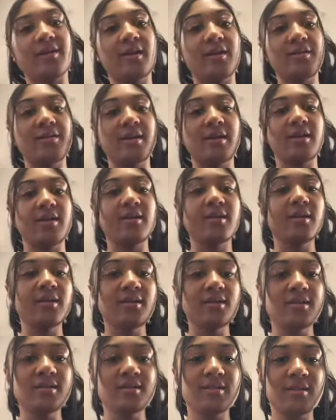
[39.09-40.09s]
Nothing
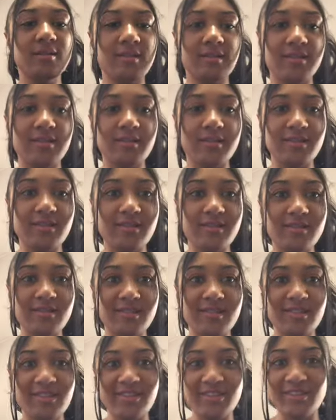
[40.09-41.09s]
looks as
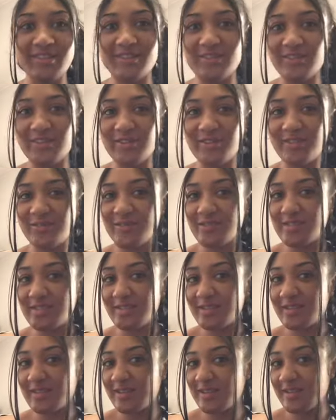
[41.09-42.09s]
good on you as
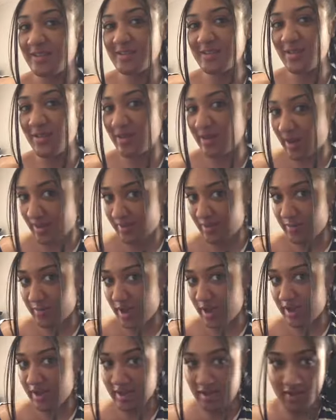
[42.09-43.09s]
it does on
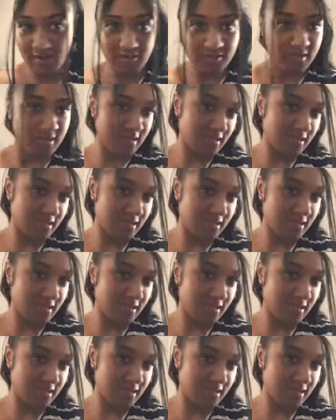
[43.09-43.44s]
everybody else.